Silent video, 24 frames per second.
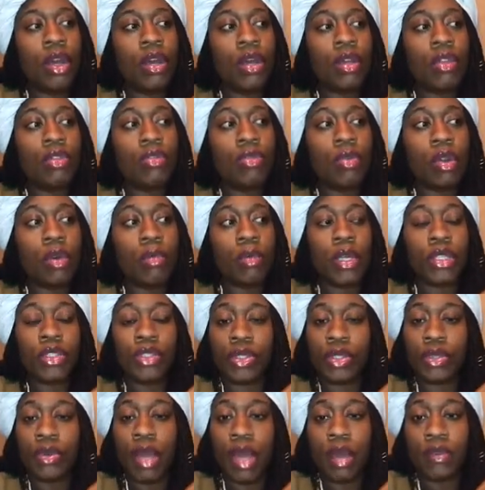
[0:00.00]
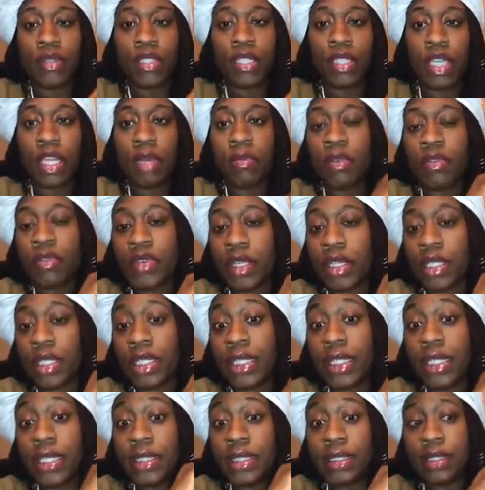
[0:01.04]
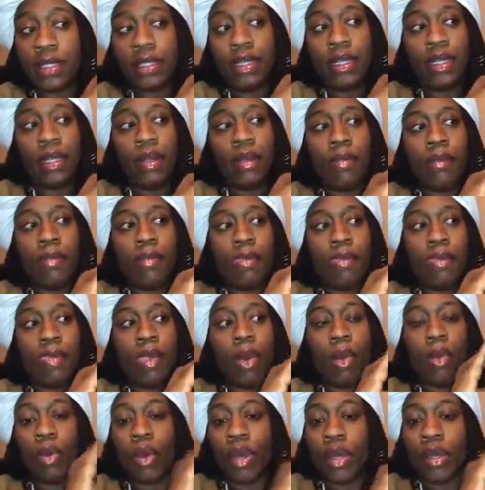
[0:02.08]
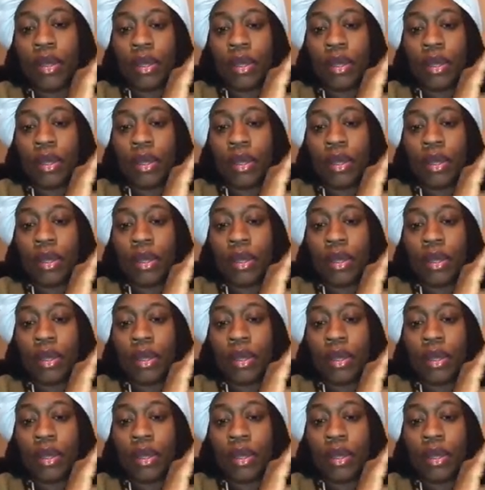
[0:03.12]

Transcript: You want to make sure you have a team of at least one